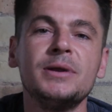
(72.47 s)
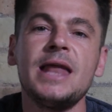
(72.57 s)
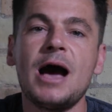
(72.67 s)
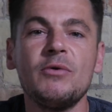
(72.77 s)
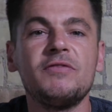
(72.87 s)
And
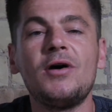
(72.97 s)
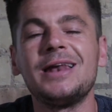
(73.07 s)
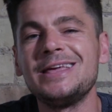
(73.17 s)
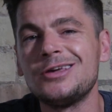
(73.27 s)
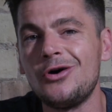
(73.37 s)
now we've
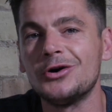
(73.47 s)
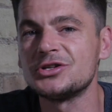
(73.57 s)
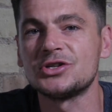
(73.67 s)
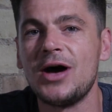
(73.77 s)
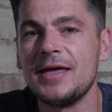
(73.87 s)
finally got a
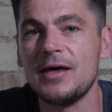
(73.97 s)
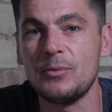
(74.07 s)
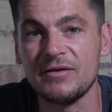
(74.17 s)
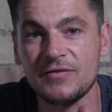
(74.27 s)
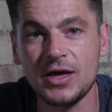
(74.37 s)
design that
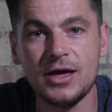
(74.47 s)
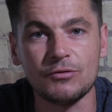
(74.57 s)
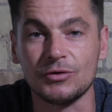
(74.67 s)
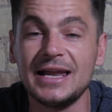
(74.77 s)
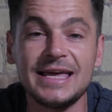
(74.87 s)
we've
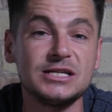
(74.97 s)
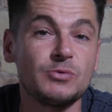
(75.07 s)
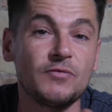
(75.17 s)
released.